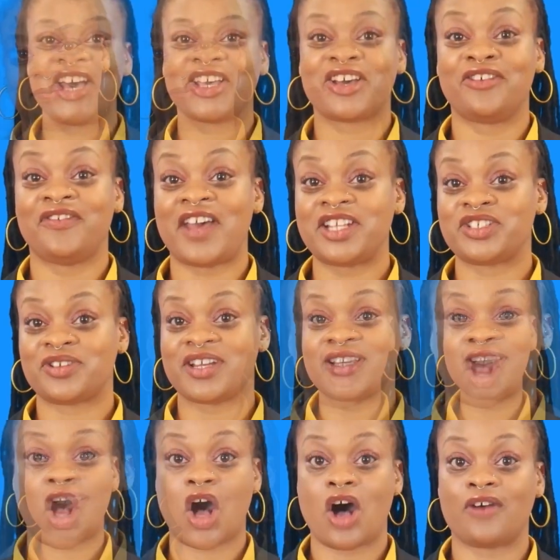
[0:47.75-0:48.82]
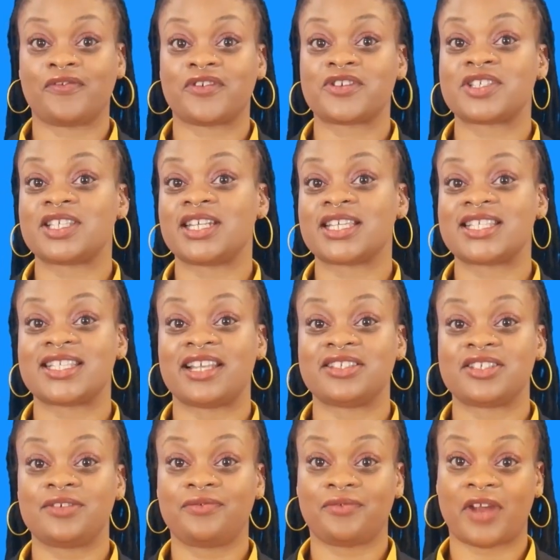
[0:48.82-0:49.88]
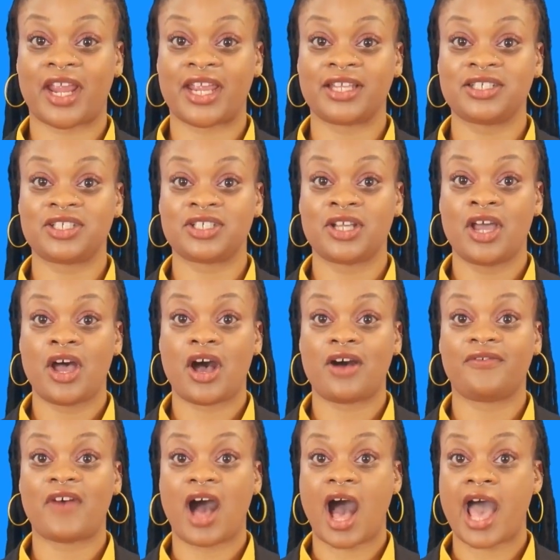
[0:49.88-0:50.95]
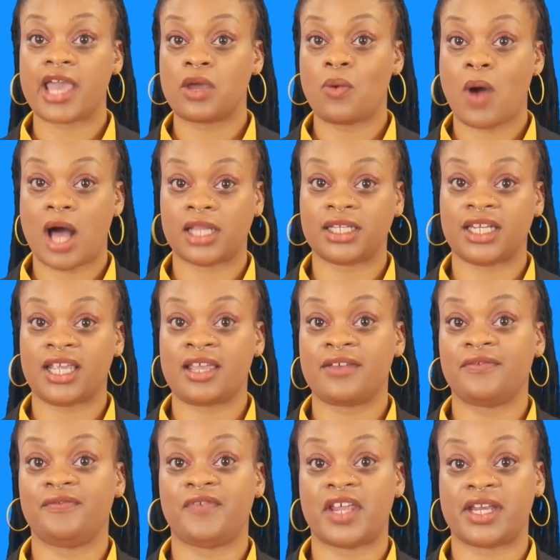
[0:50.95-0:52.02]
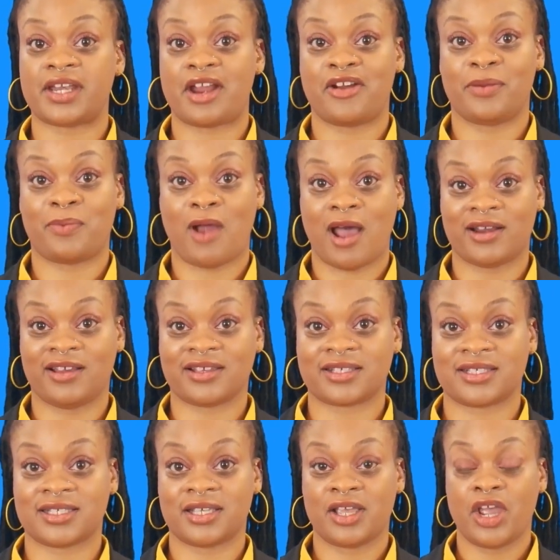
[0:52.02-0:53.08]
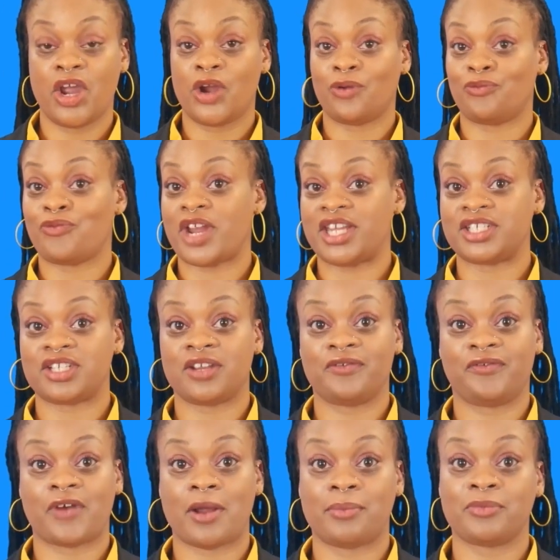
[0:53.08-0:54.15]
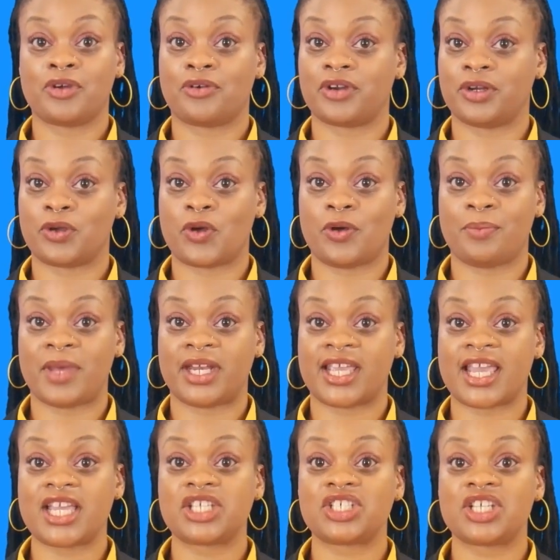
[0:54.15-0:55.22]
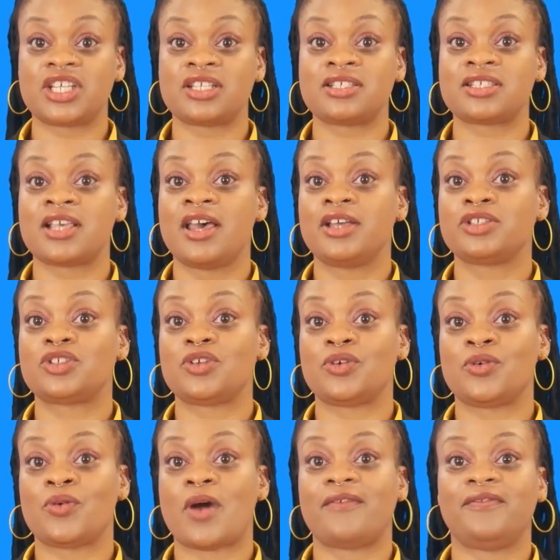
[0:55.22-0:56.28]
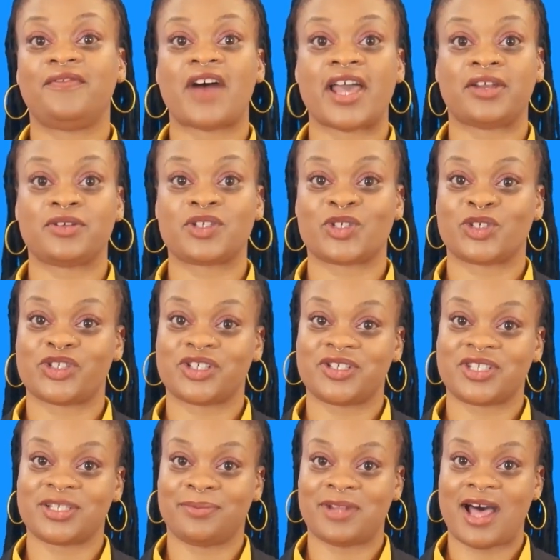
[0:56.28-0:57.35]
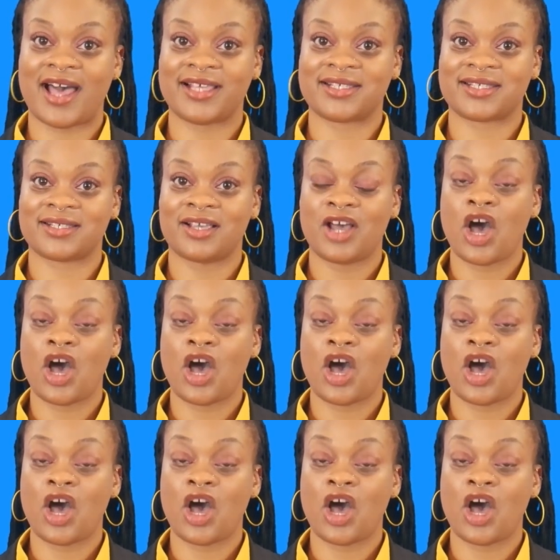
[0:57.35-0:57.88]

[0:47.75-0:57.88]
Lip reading: Covetrus offers an extensive range of high-quality veterinary products, ranging from critical medications to vital surgical supplies,